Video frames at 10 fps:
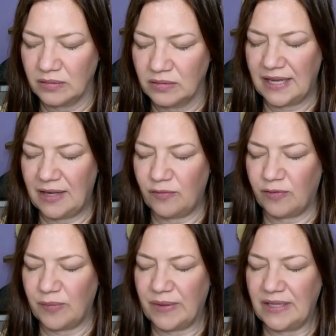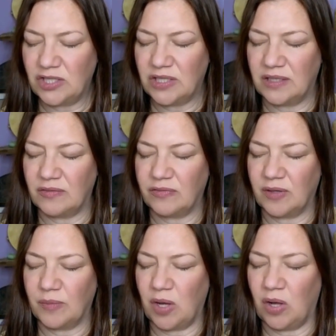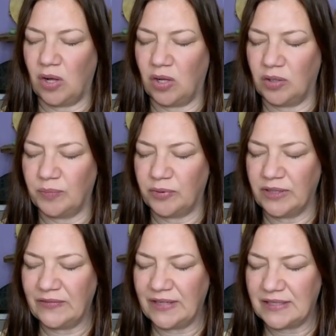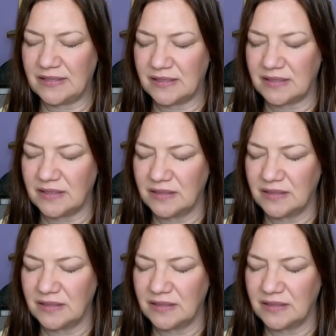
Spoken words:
information from all previous